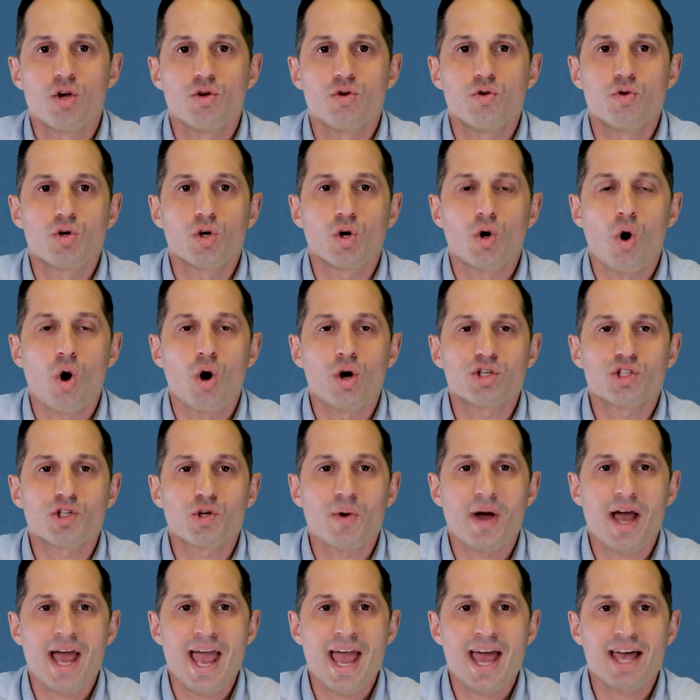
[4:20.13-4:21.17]
You can
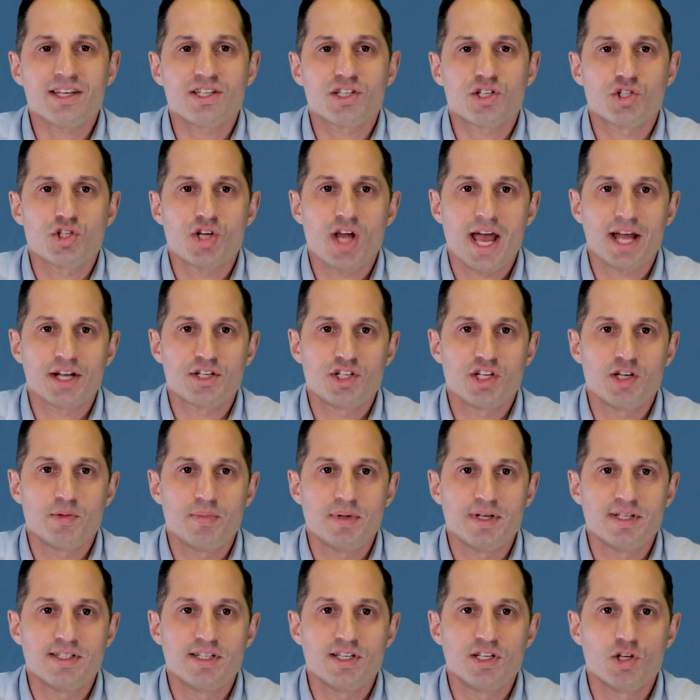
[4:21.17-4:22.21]
also ask
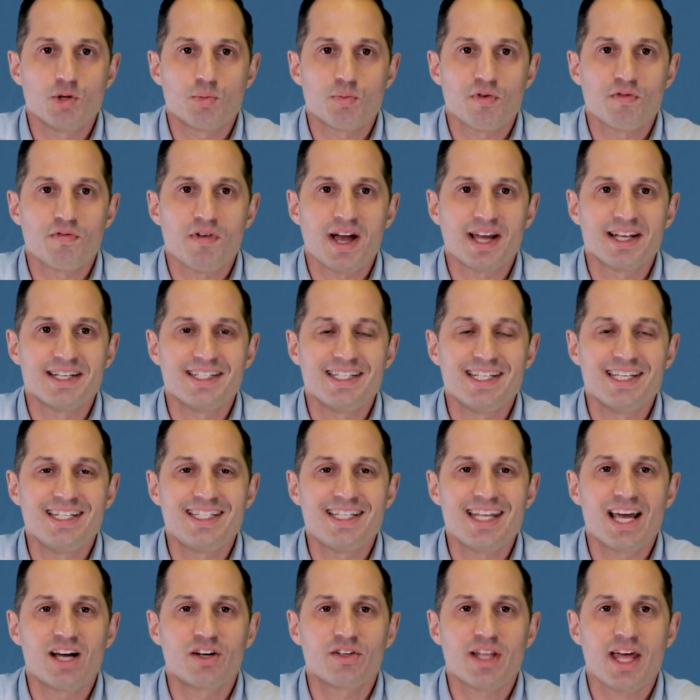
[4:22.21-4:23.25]
ChatGPT to provide
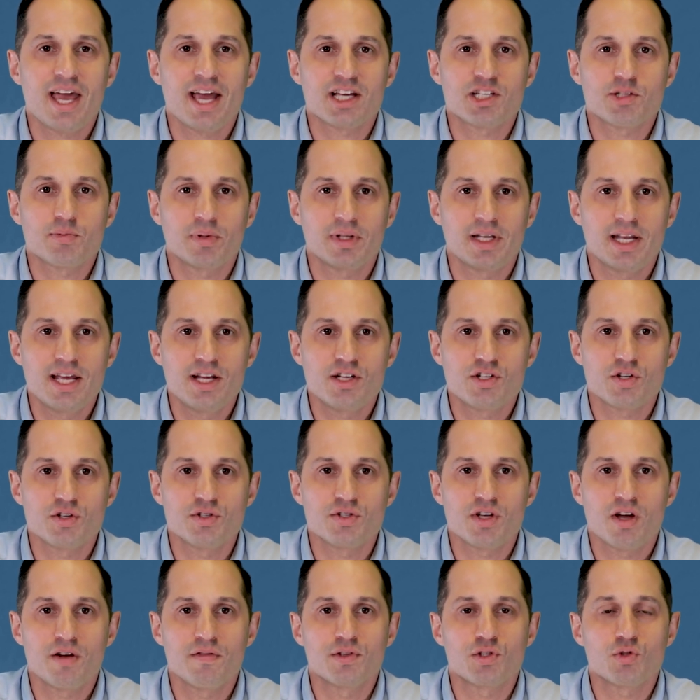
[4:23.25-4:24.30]
detailed
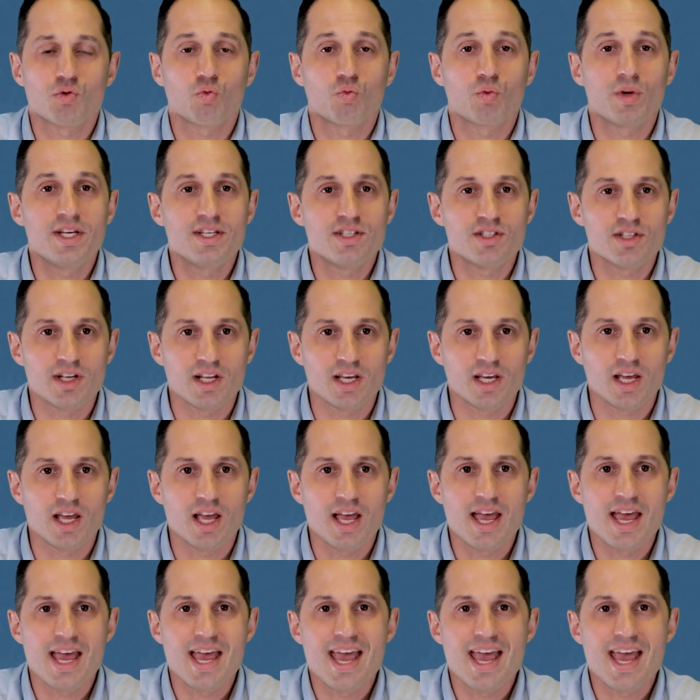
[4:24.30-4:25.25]
explanations of its reasoning,